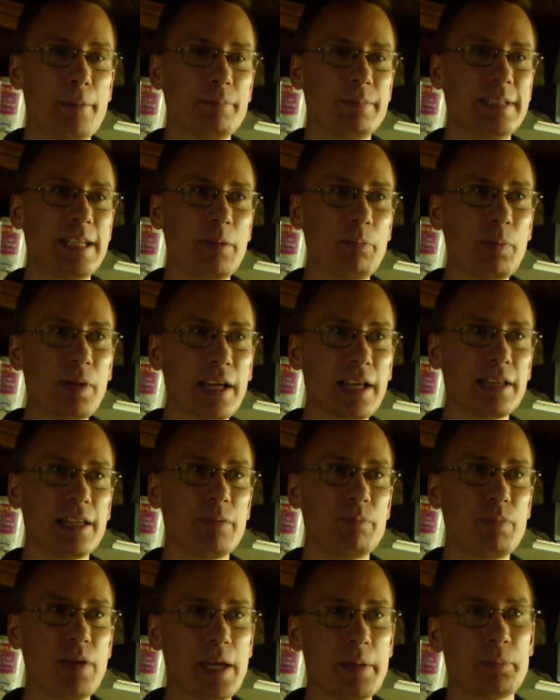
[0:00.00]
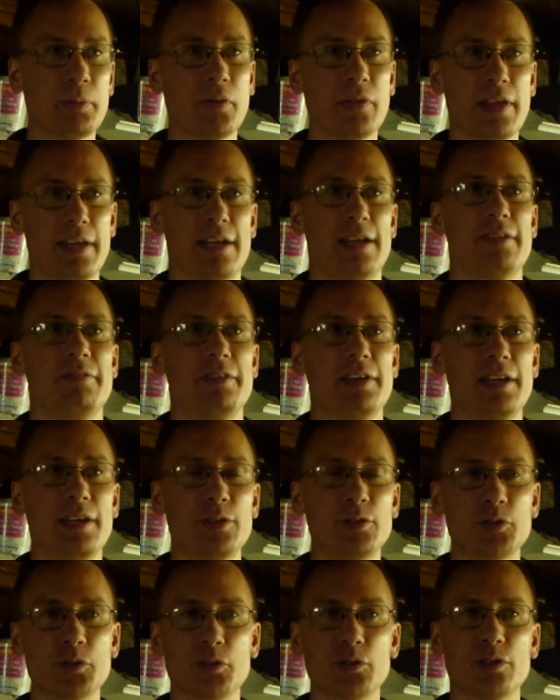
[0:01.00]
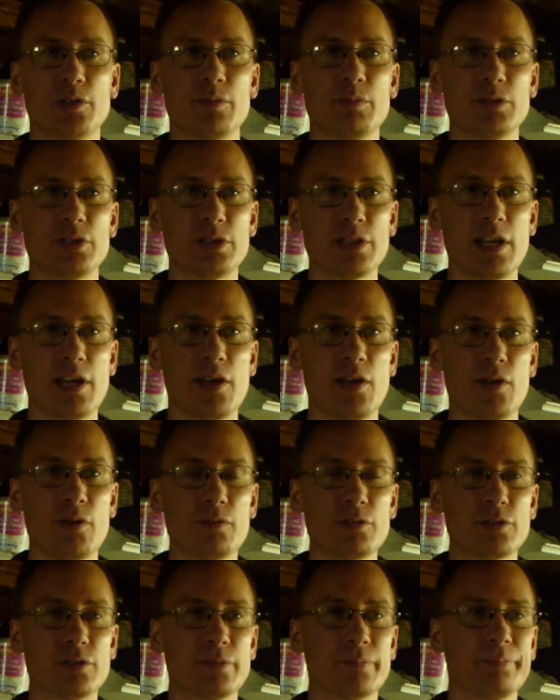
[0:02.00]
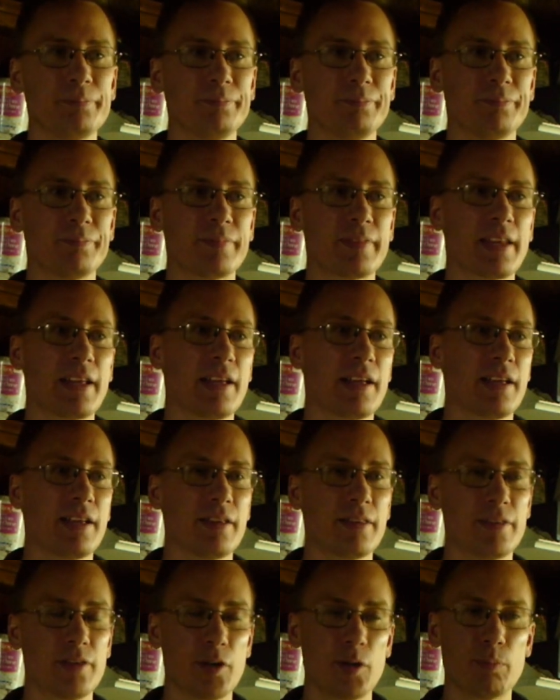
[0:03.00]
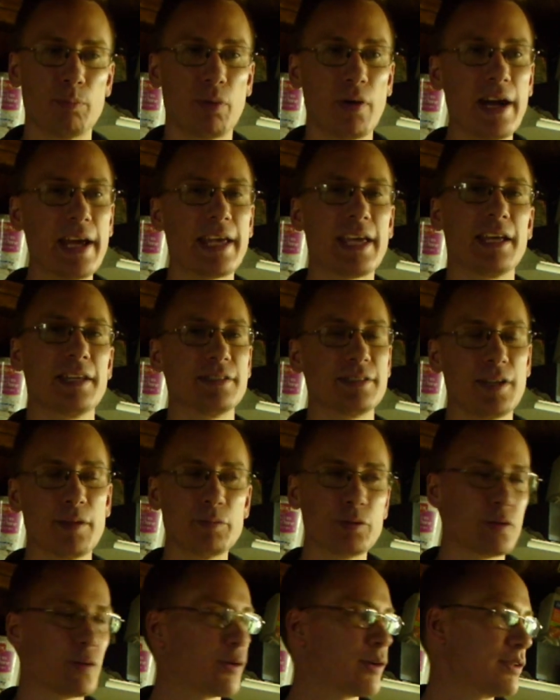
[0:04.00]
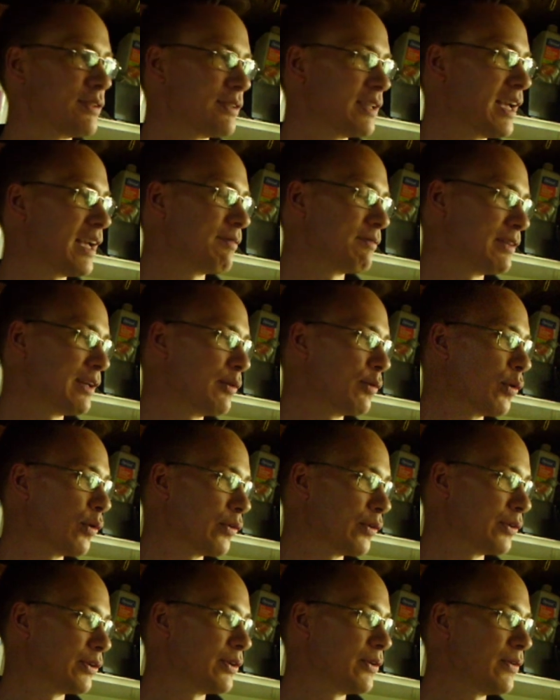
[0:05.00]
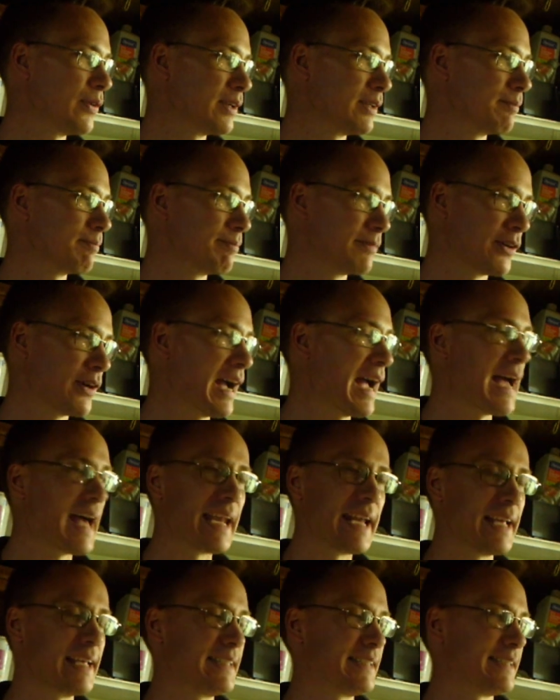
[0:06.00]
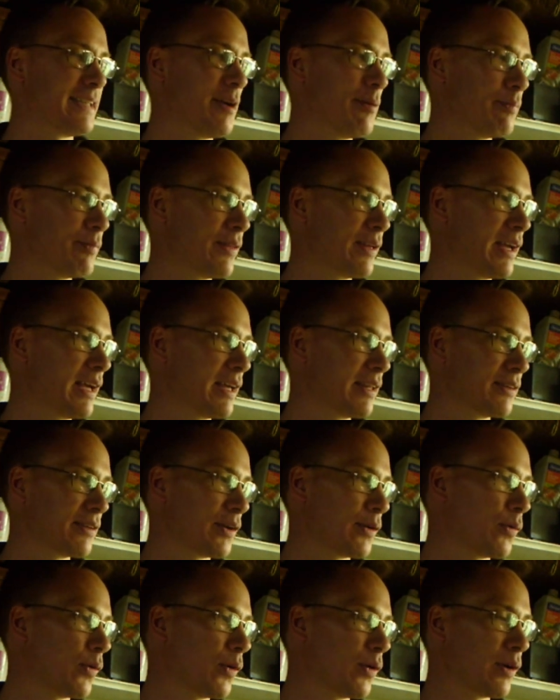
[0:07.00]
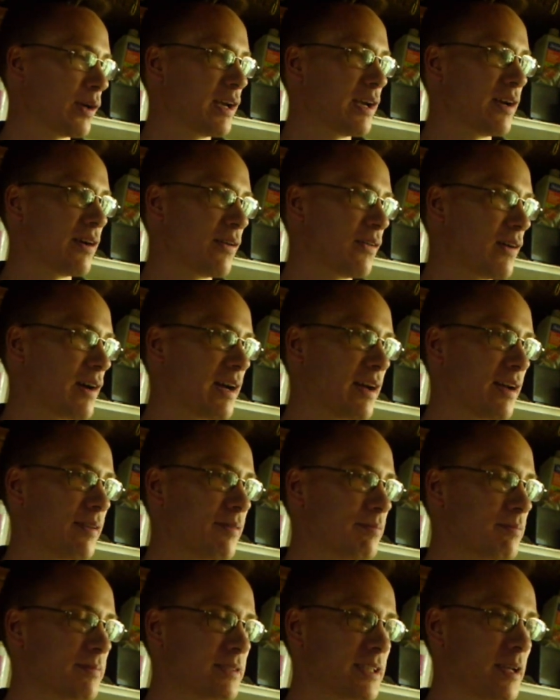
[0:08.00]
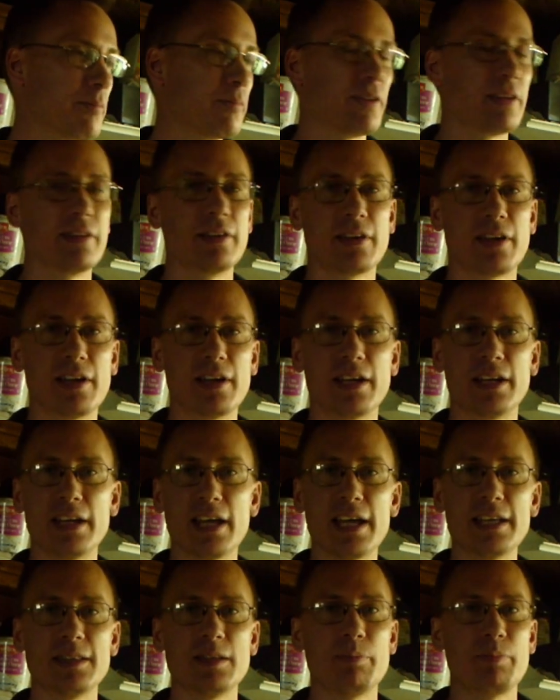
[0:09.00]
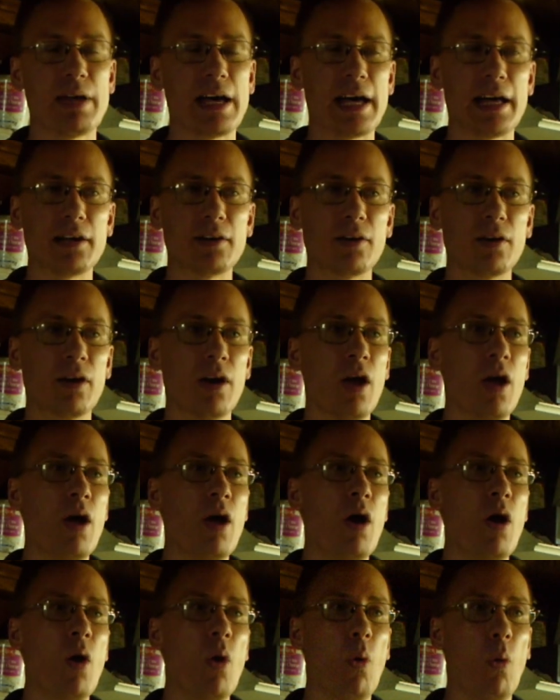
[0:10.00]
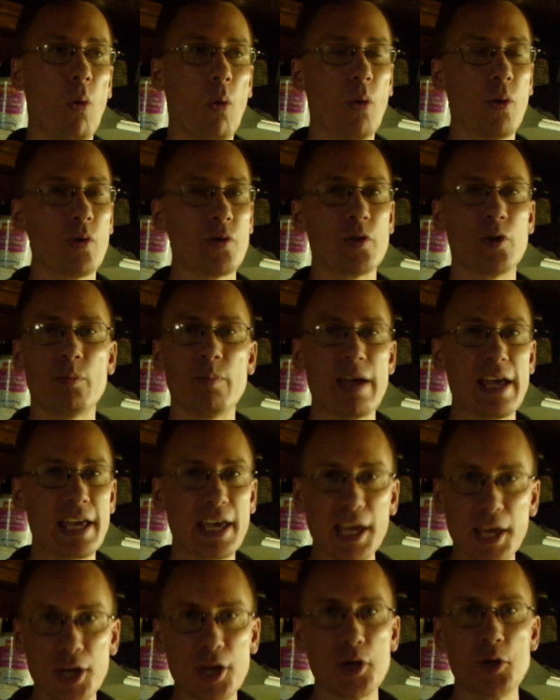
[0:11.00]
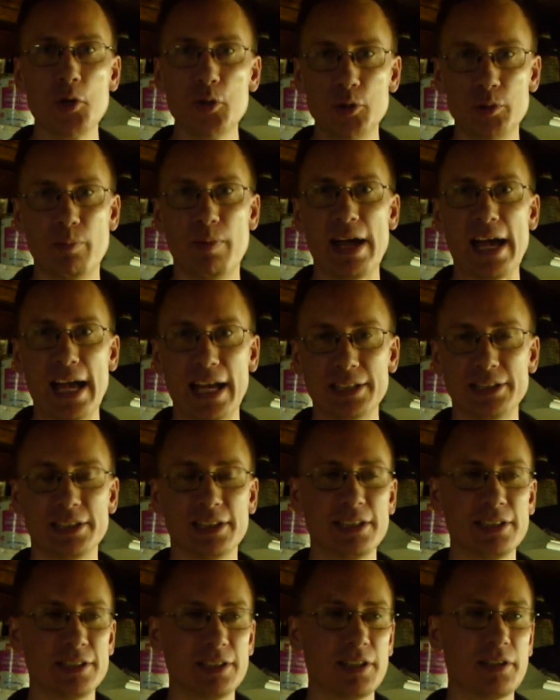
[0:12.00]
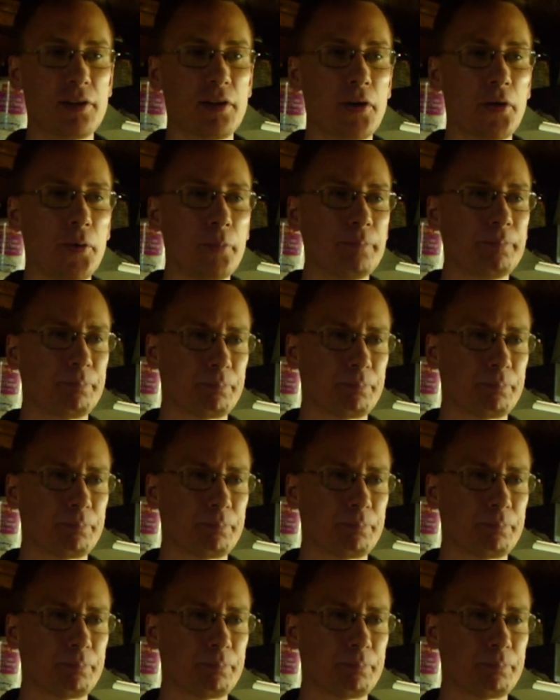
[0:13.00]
Typically, people that have injured themselves, they're breaking some sort of safety rule. They're adding something, they're working around something that could ignite the powder, or they're making huge batches, you know.